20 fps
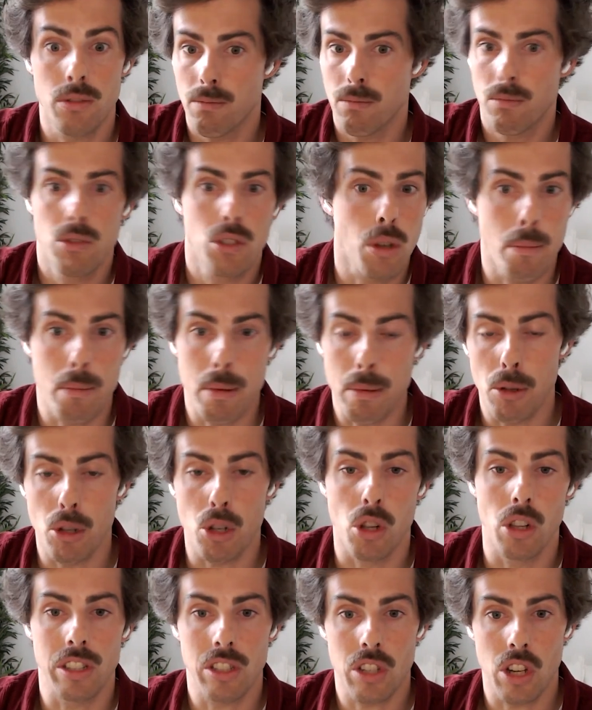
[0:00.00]
some people
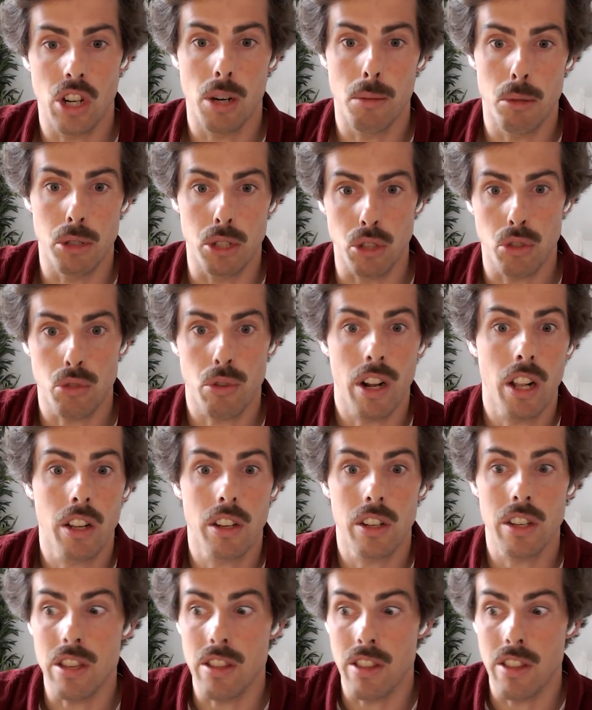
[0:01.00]
call it carbon neutrality.